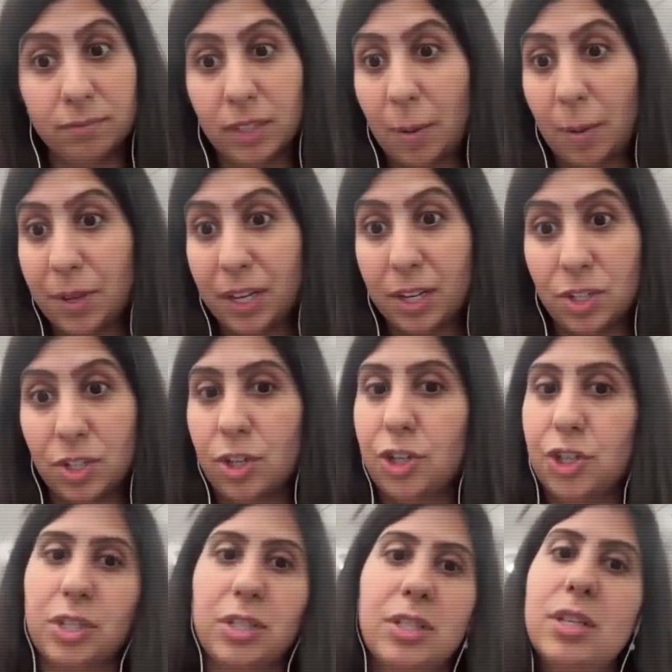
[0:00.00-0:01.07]
I mean, they're
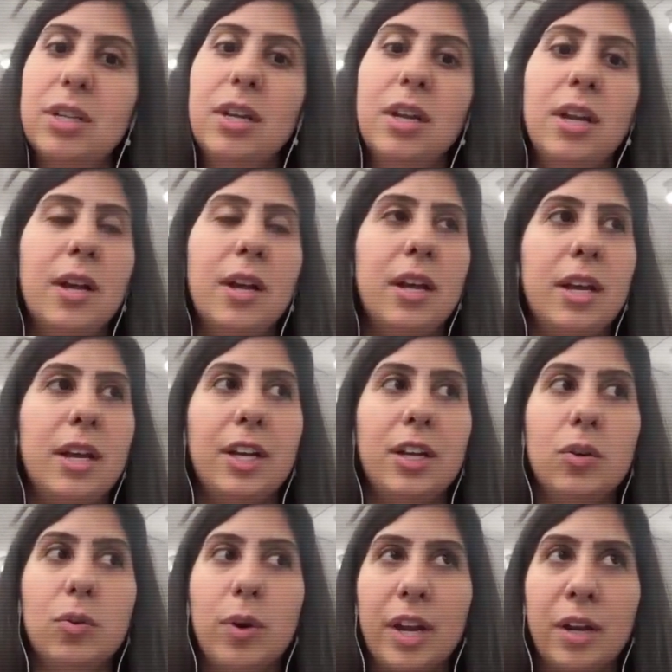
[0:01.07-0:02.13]
just
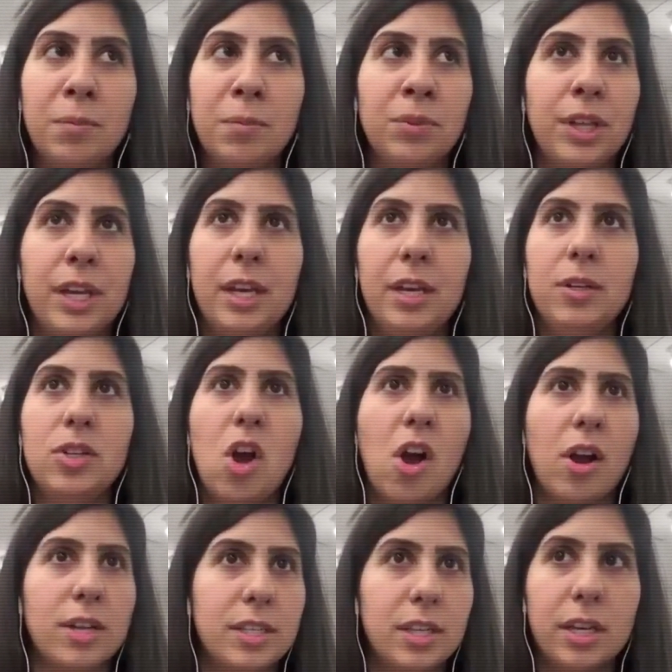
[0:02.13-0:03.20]
incredibly
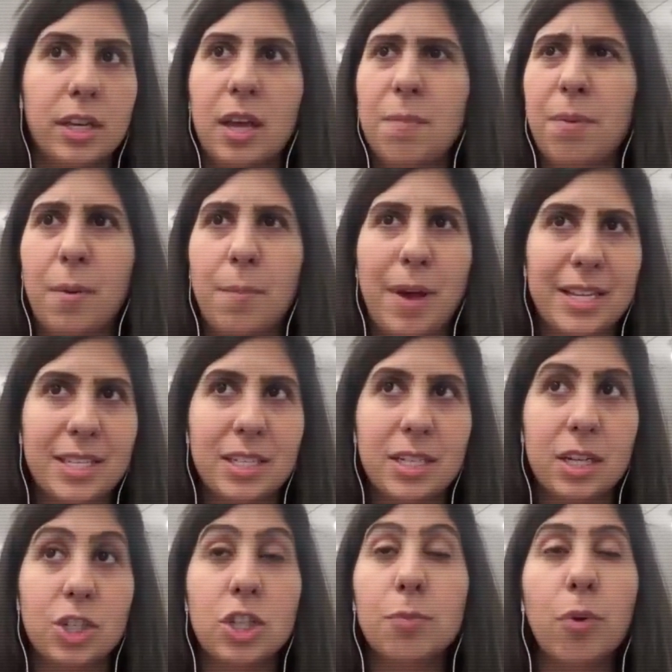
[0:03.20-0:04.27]
toxic and
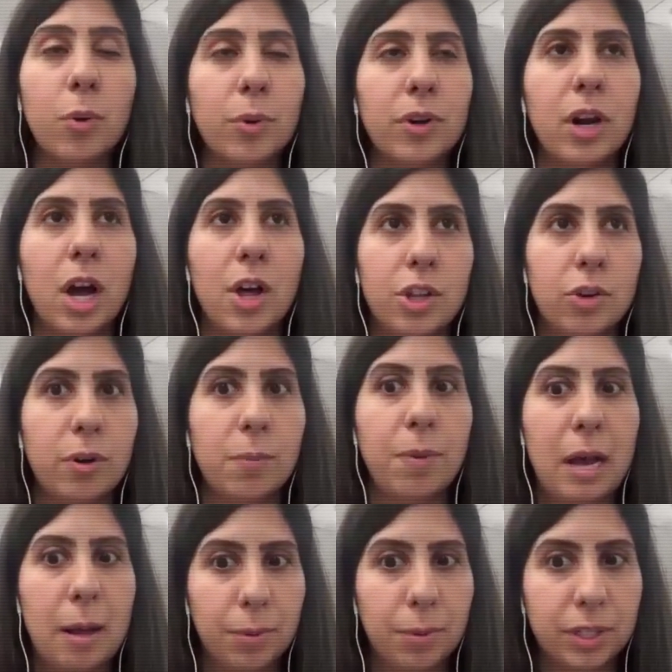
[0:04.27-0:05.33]
bombastic to the point where other
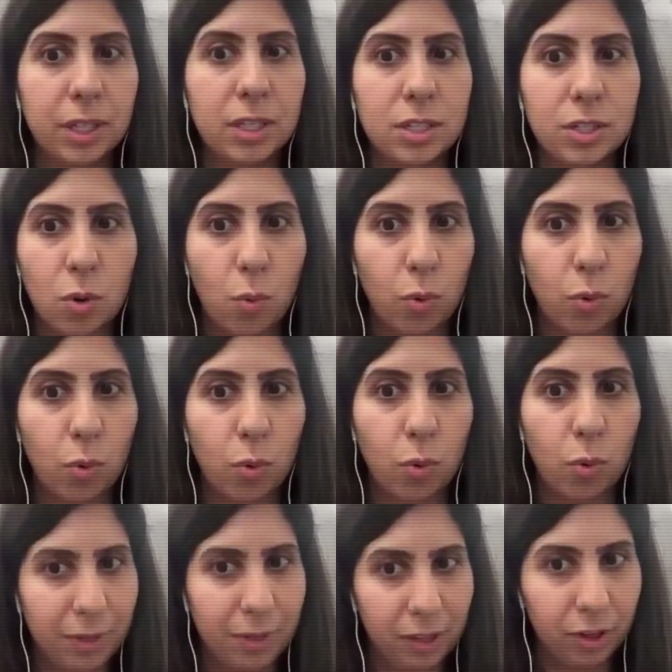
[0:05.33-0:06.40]
Republicans don't work with
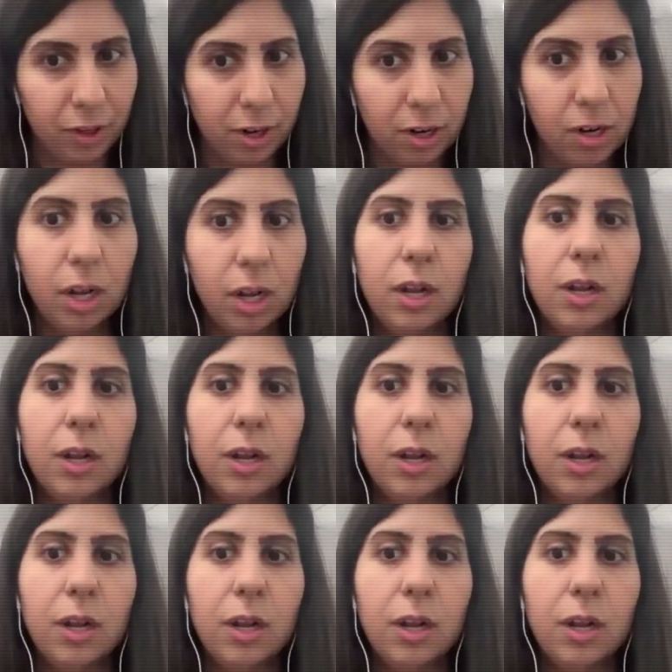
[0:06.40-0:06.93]
them either.